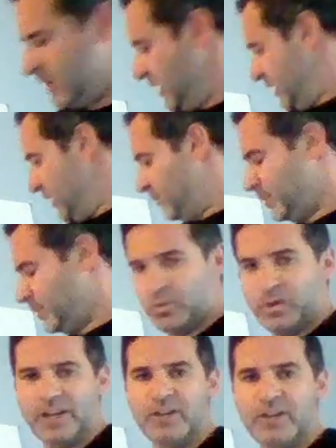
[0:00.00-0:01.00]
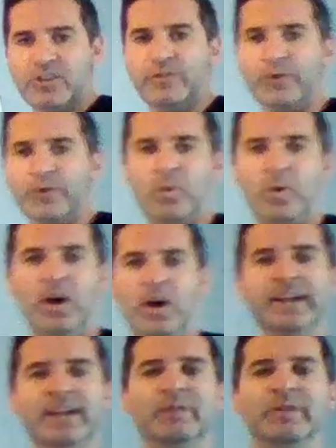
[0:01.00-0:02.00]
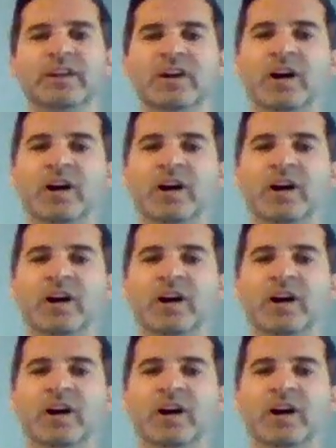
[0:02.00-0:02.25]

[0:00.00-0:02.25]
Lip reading: but we're going to do it for 1. Here we go.